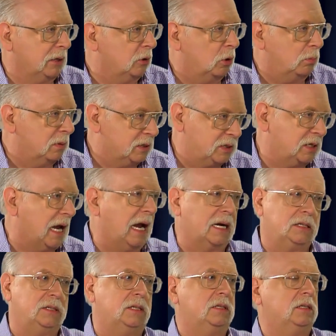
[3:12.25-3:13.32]
Goldman
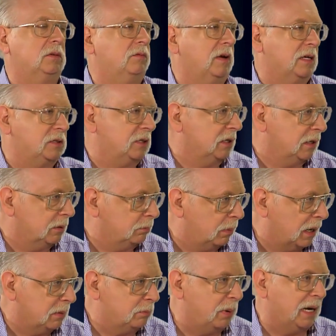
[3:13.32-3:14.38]
Sachs. It's invested in
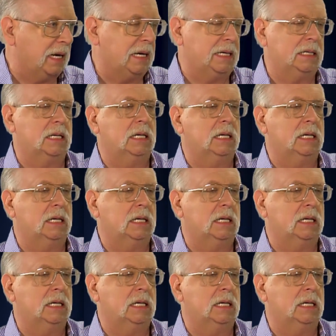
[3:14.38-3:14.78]
by Bain.